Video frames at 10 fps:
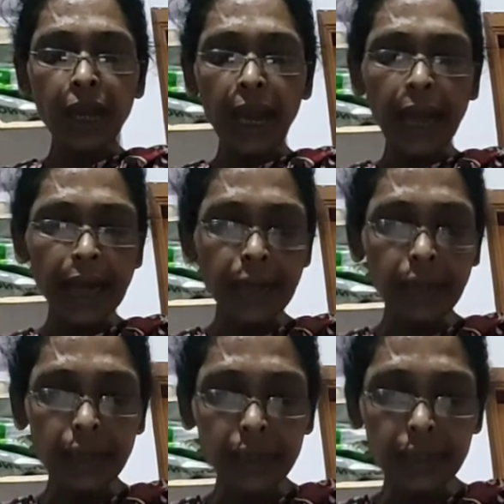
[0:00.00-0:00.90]

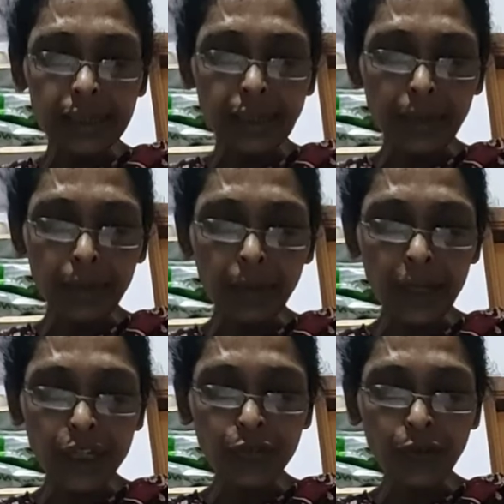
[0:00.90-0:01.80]
and
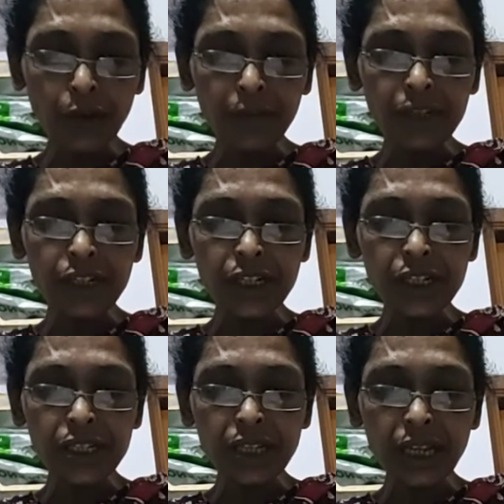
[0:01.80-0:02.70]
WH form which
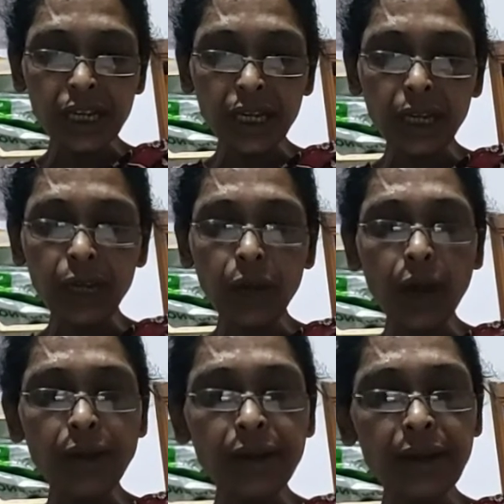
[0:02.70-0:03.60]
is
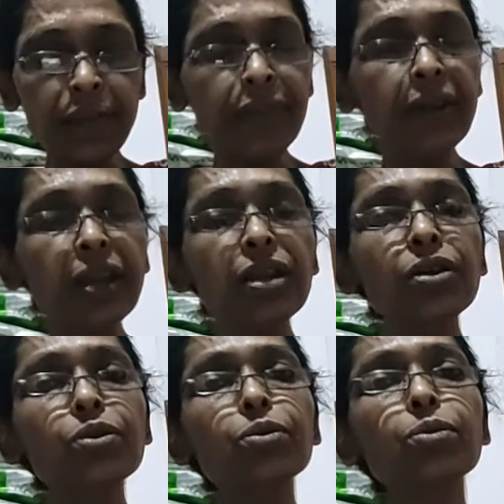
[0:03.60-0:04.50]
not
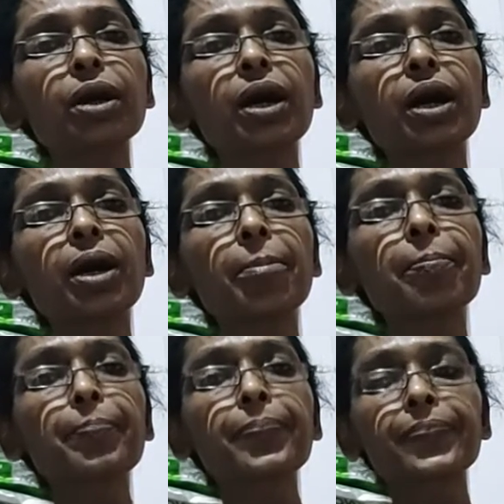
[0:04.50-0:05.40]
referring to
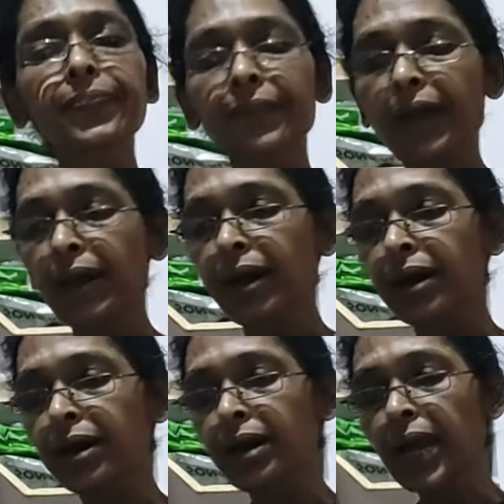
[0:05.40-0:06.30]
a
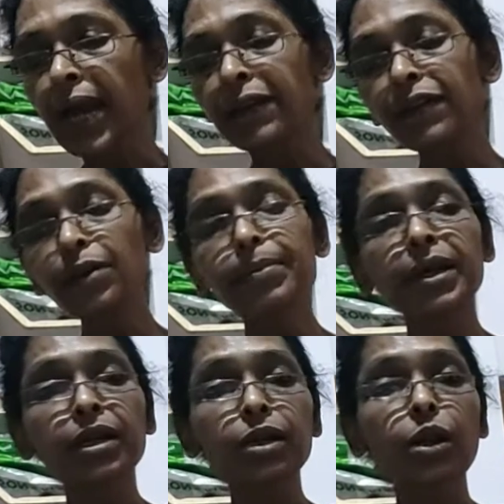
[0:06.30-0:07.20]

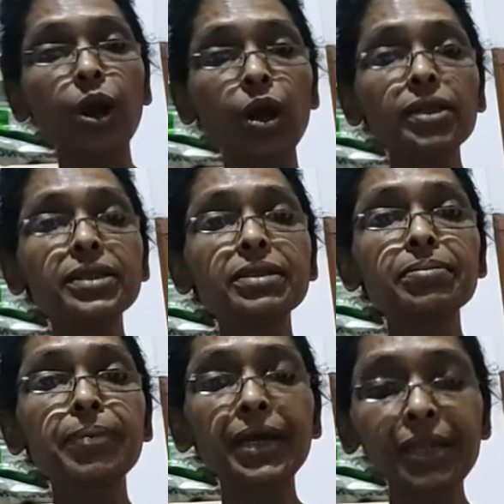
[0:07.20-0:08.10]
adverbial
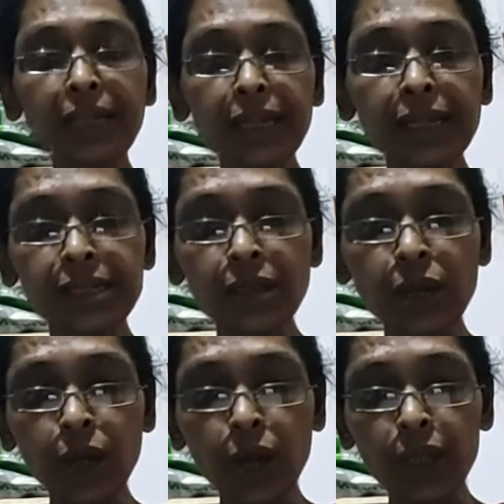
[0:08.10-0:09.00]
clause, but then these
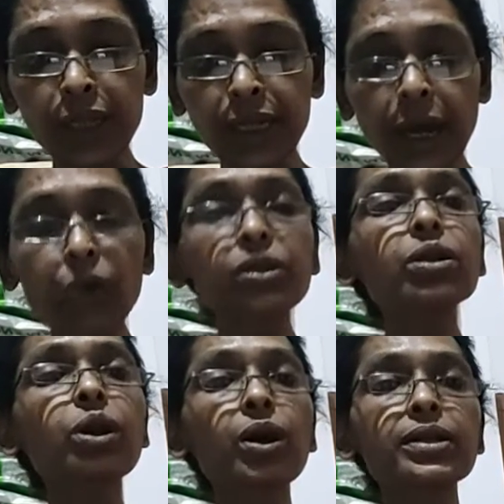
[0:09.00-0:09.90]
are all the
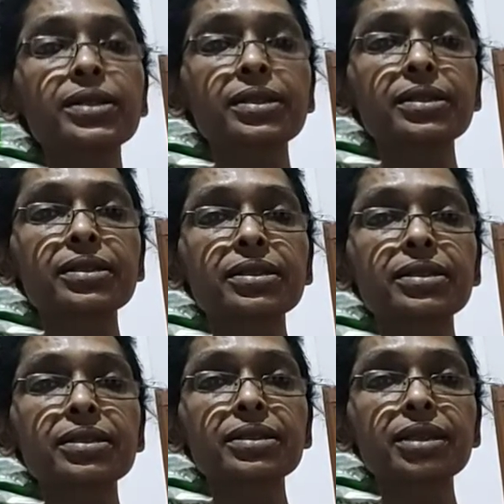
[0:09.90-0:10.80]
noun
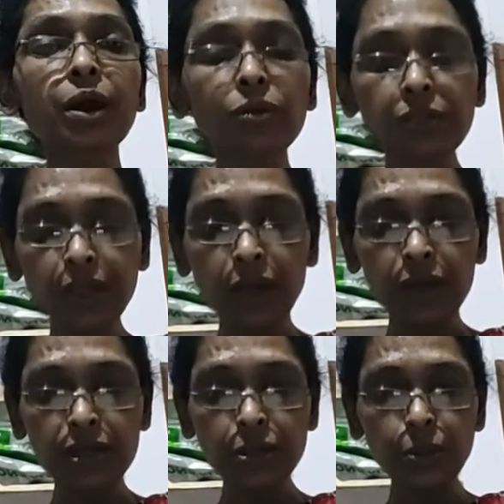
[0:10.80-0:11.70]
clauses. Noun
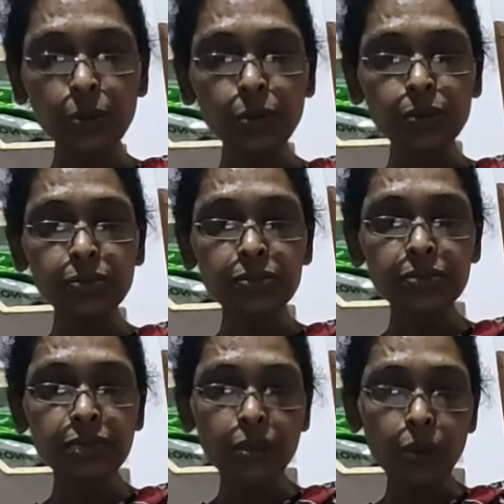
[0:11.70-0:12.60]
clause, whom,
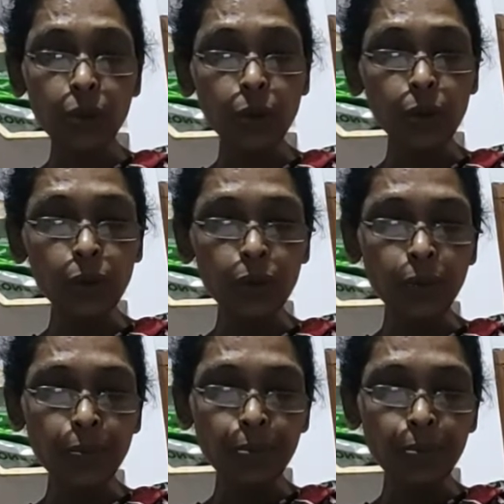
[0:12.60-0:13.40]
who,